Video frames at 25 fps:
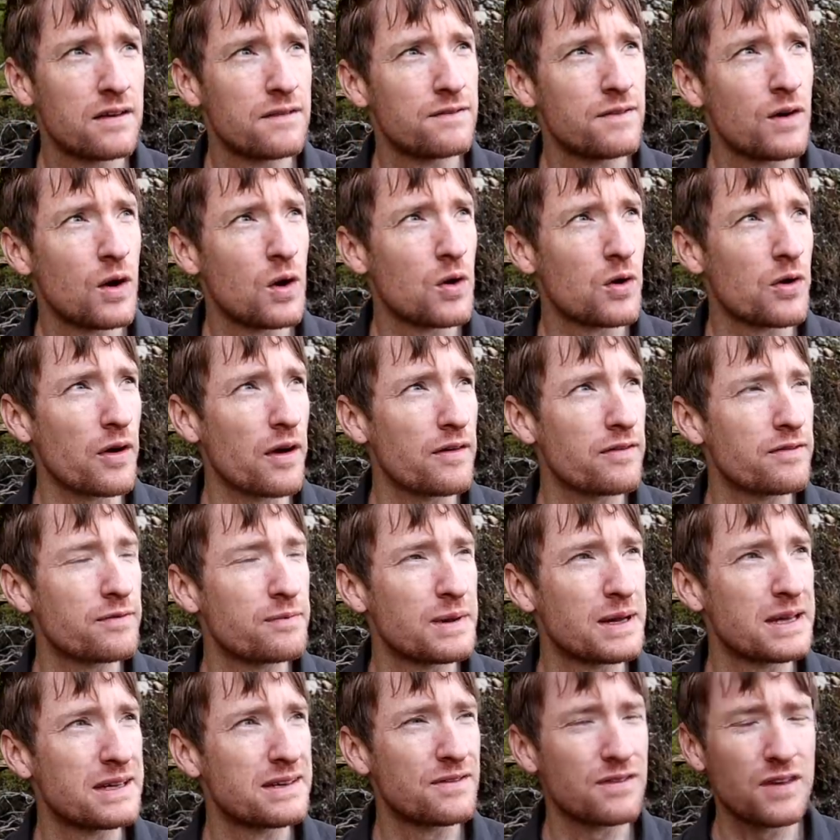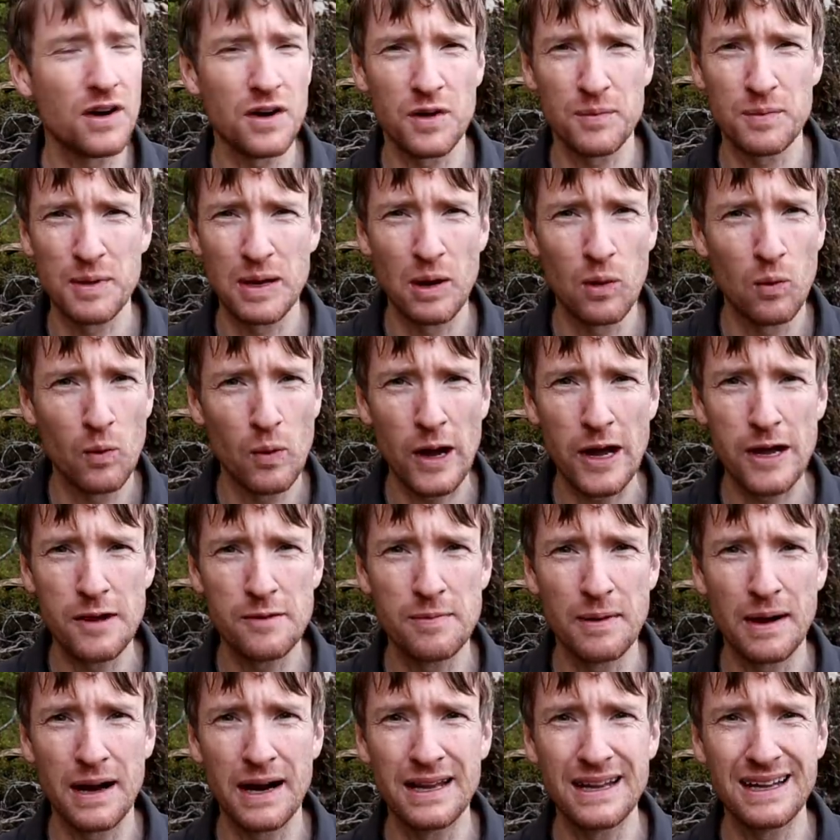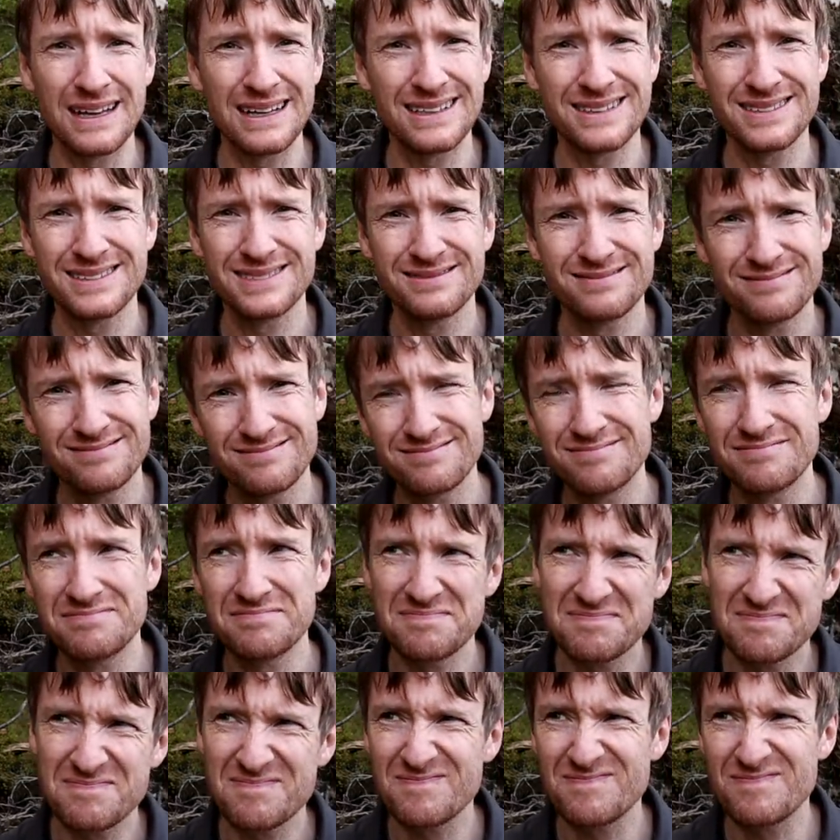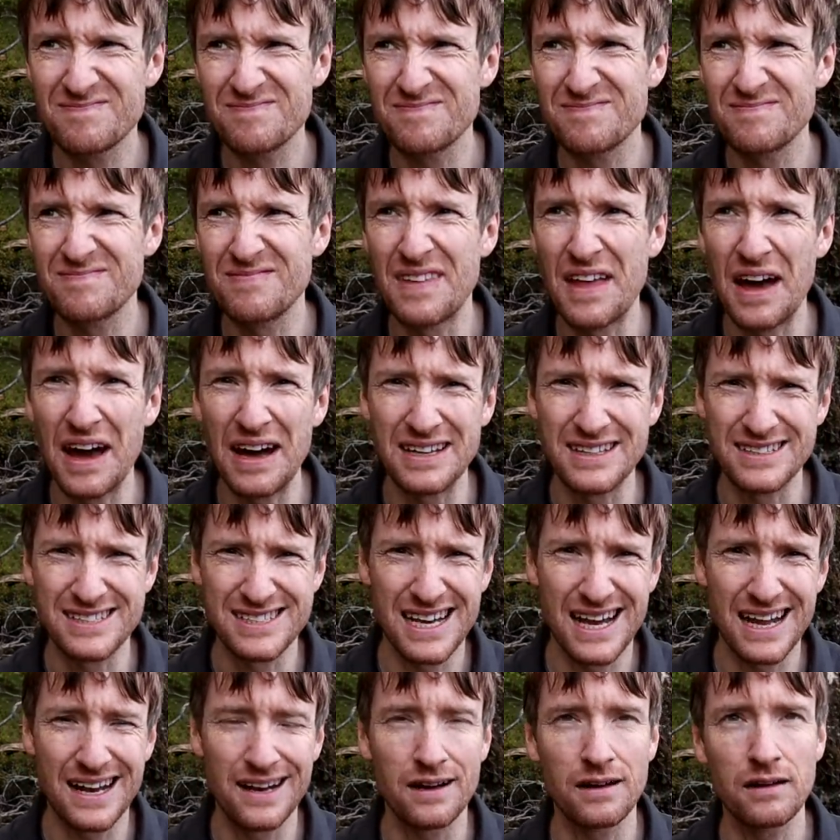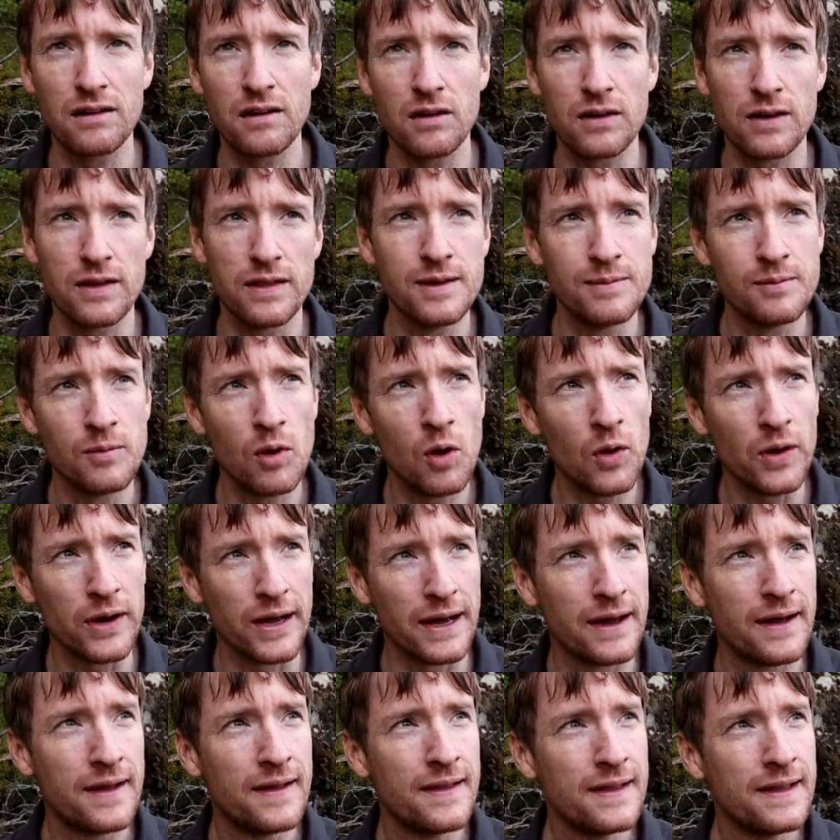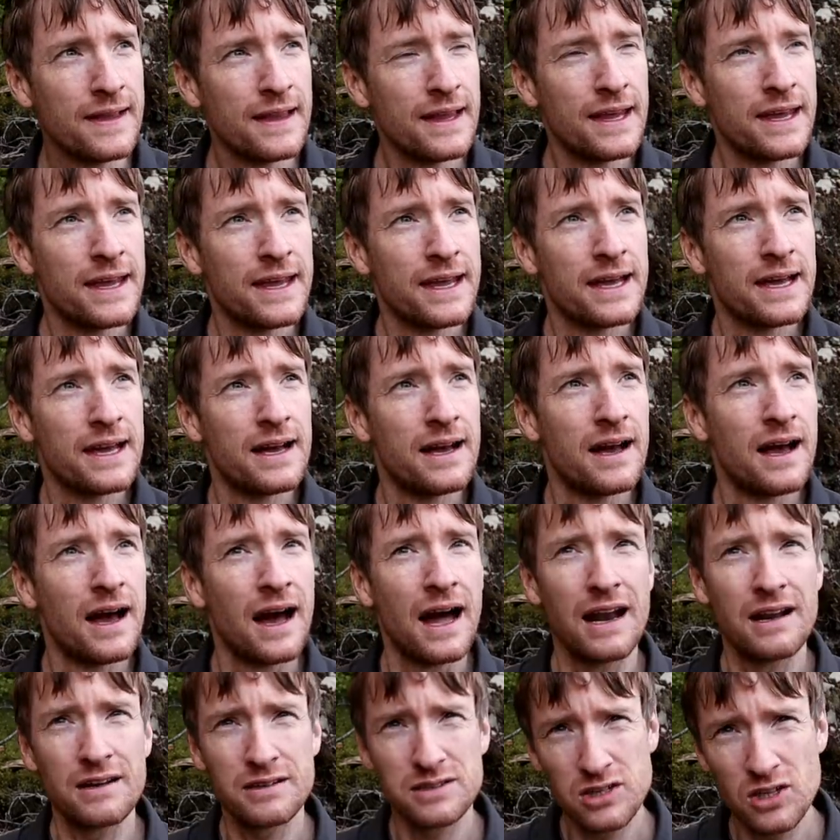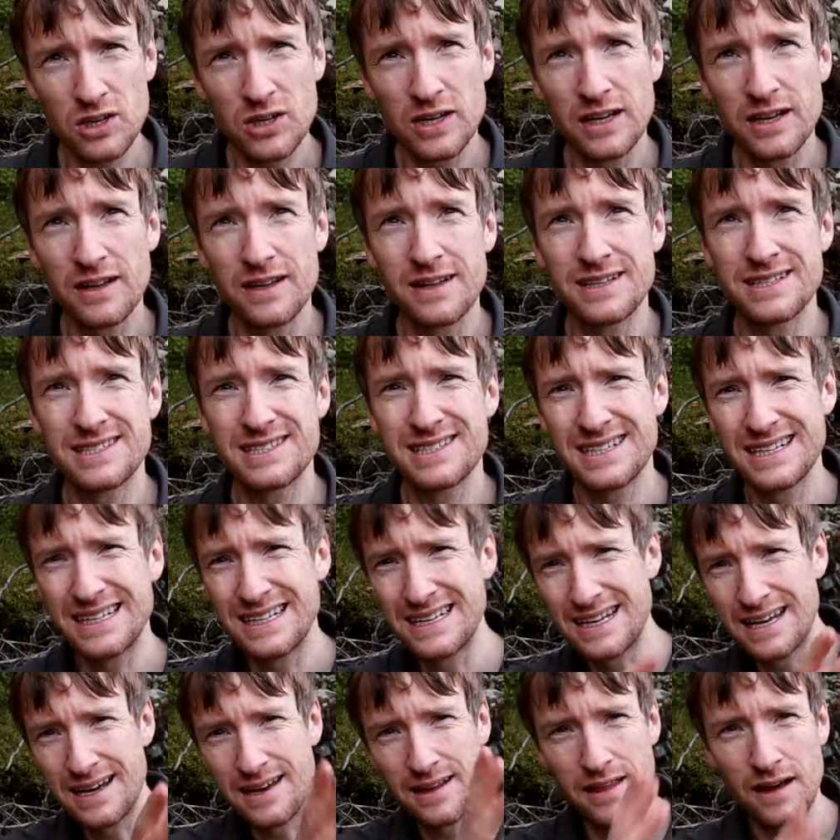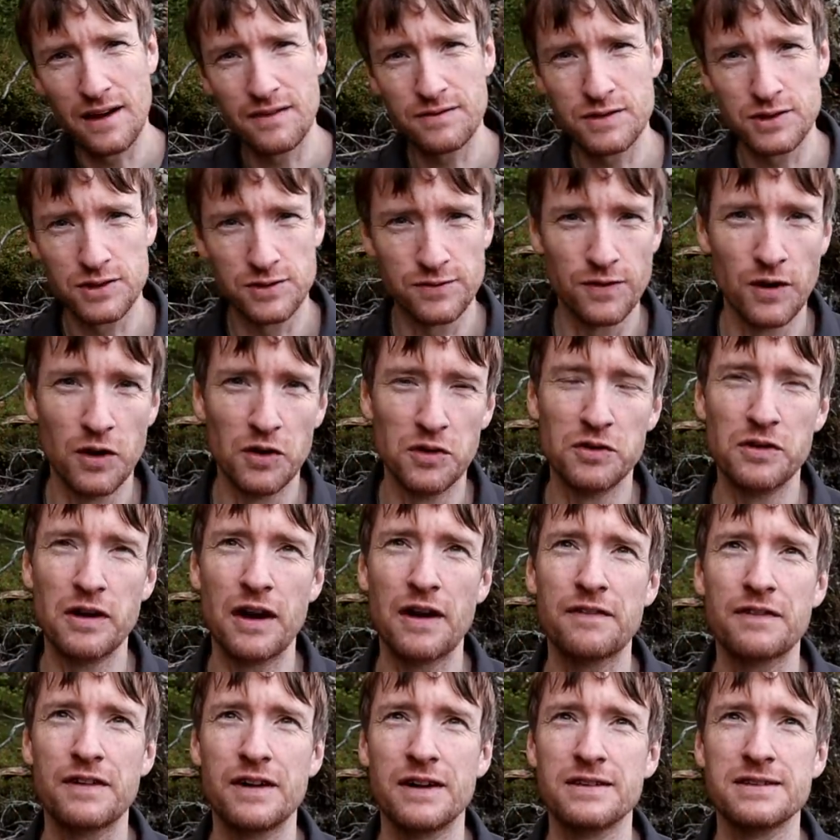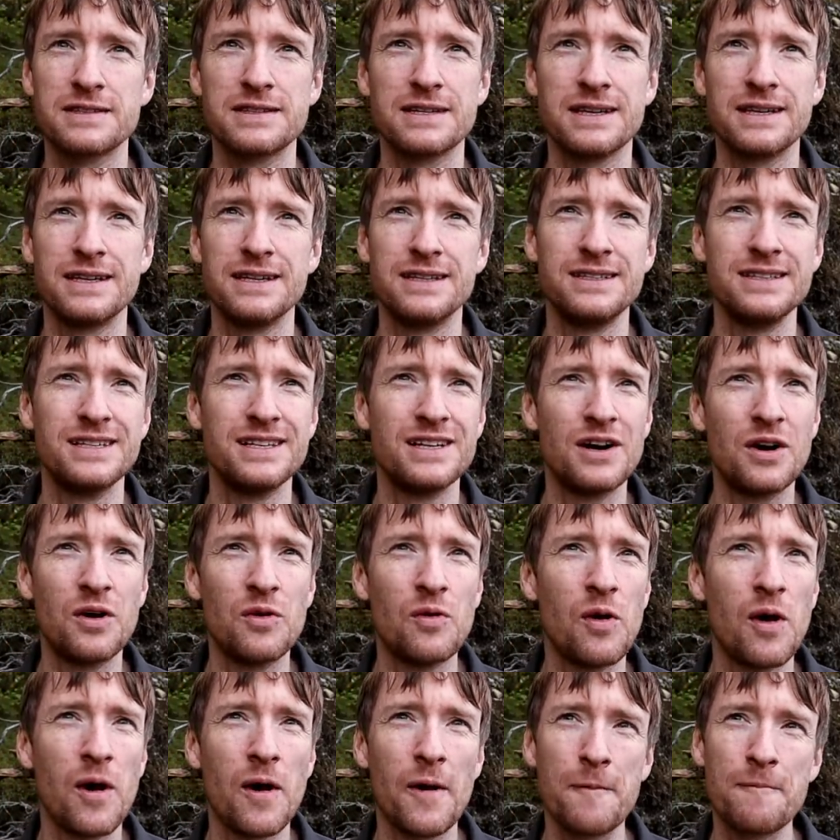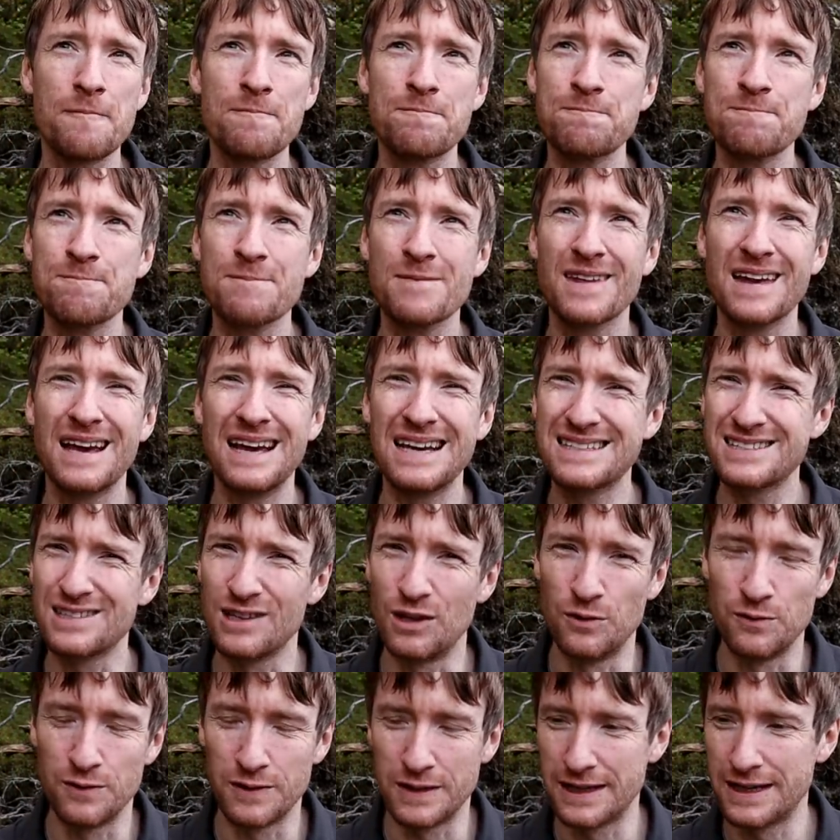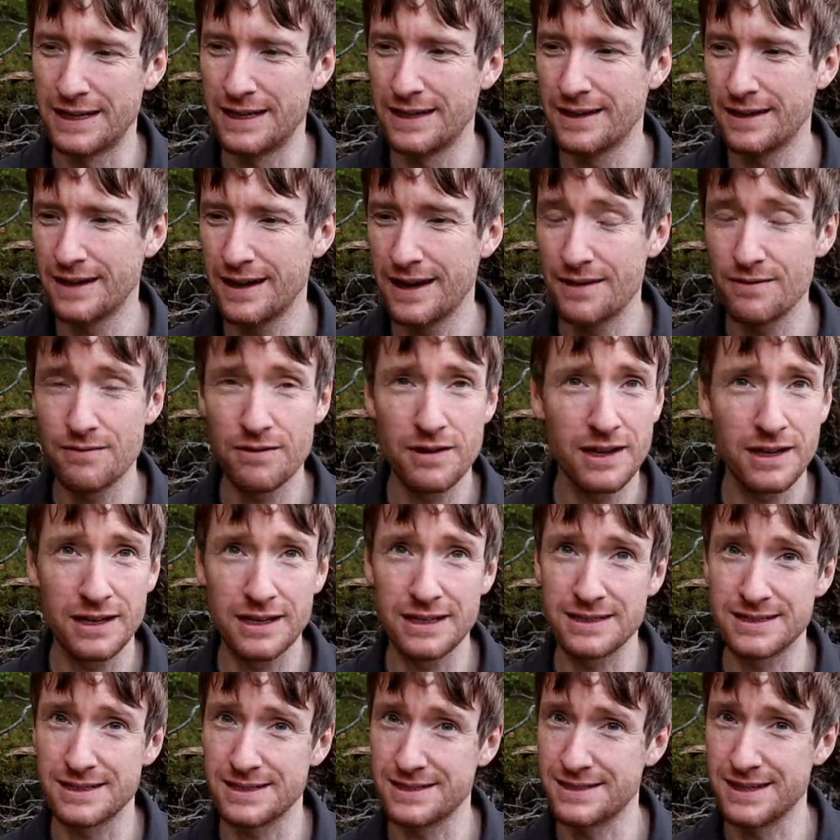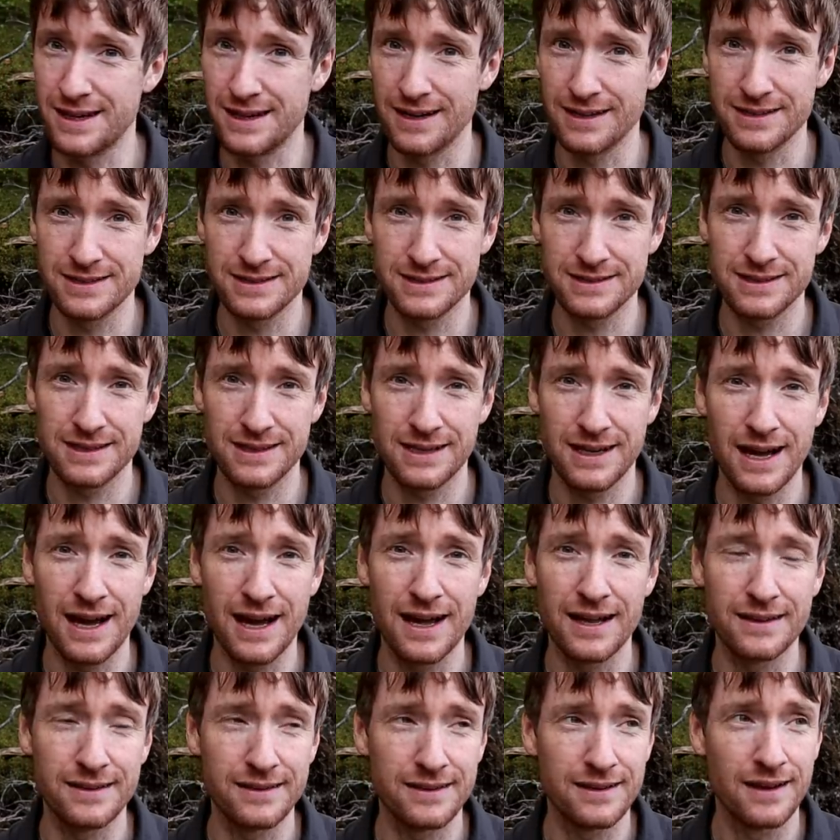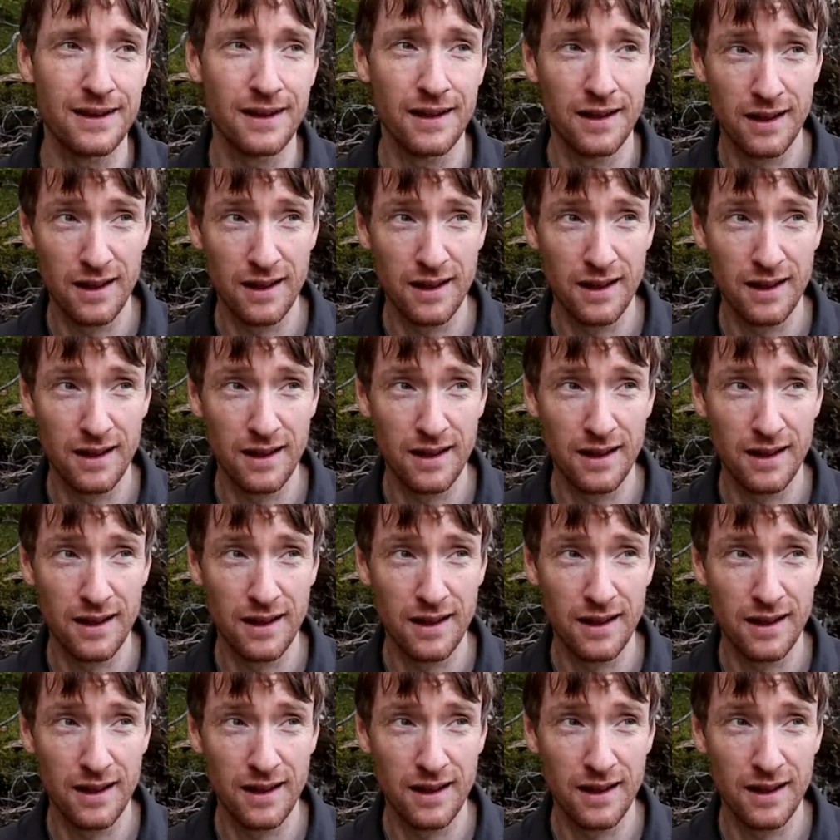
photograph, because I've got to be away by like nine, ten o'clock in the morning. And I was looking at this scene here that I've just photographed and I was thinking, you know what, it's lovely, it really is, it's nice, and